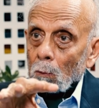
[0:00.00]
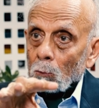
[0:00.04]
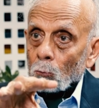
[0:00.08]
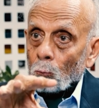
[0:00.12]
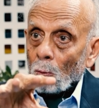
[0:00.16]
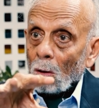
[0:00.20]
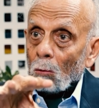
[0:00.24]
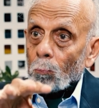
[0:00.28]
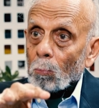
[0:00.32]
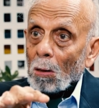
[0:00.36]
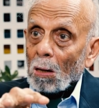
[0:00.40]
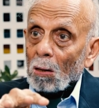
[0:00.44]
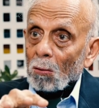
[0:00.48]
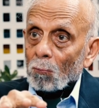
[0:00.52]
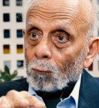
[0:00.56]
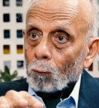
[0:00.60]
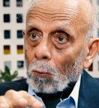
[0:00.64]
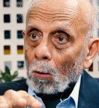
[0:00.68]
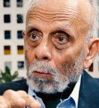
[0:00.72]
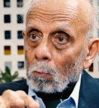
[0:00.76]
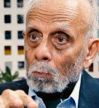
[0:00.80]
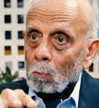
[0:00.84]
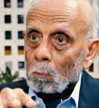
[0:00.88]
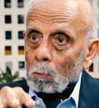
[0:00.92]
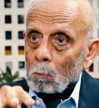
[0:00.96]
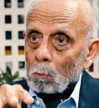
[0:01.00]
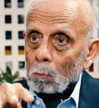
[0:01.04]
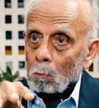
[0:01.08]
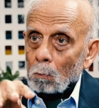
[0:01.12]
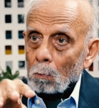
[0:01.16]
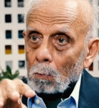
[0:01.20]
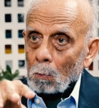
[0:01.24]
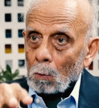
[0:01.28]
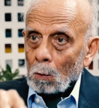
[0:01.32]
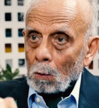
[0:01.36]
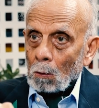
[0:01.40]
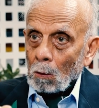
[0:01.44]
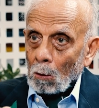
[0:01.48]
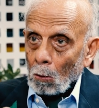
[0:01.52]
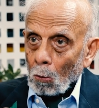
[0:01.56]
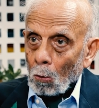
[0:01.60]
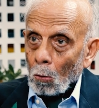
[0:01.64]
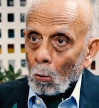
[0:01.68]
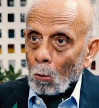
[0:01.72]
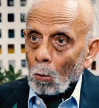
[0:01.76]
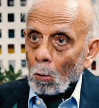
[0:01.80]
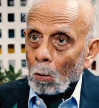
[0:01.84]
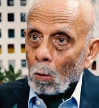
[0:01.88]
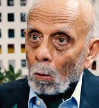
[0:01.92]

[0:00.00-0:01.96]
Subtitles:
12 miles from Lahore.